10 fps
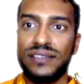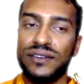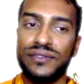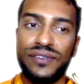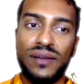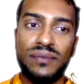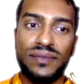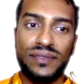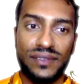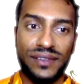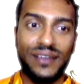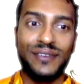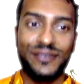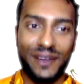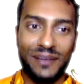So from
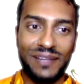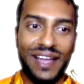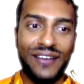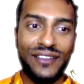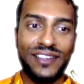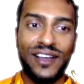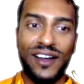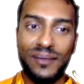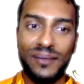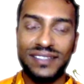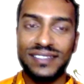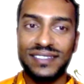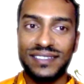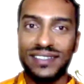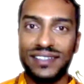now, the
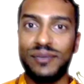karmas